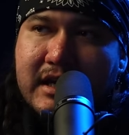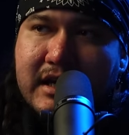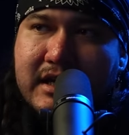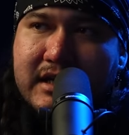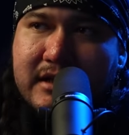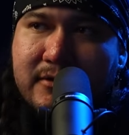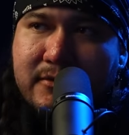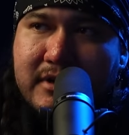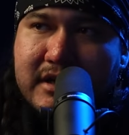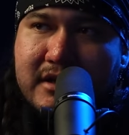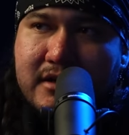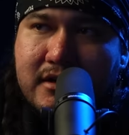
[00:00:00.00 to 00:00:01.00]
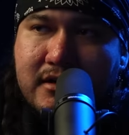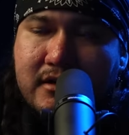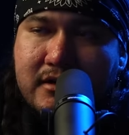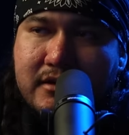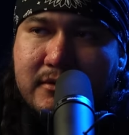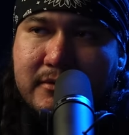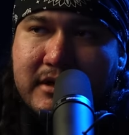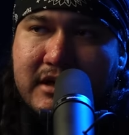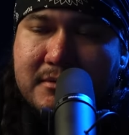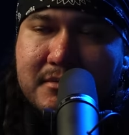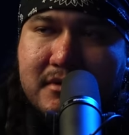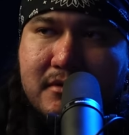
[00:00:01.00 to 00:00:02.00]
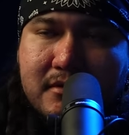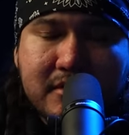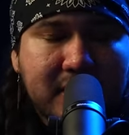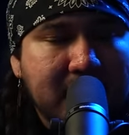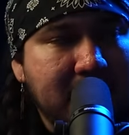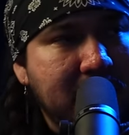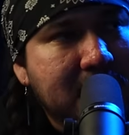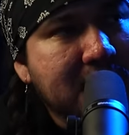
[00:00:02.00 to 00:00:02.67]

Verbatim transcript: And it went all the way up north, and you